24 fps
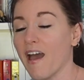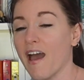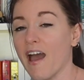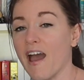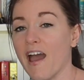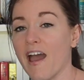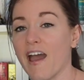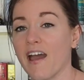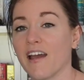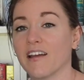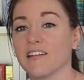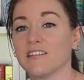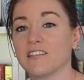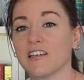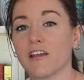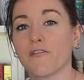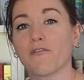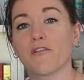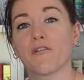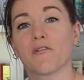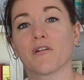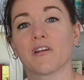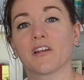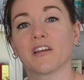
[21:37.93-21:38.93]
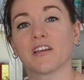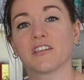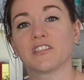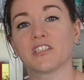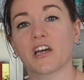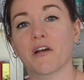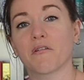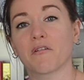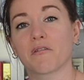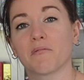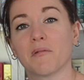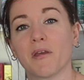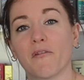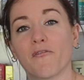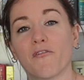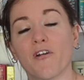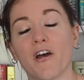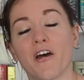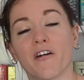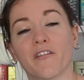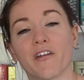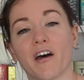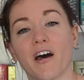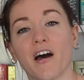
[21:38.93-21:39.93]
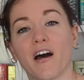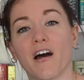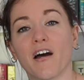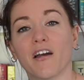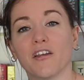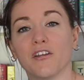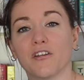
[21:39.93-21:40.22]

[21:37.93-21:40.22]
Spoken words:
And if you want to chat with me further,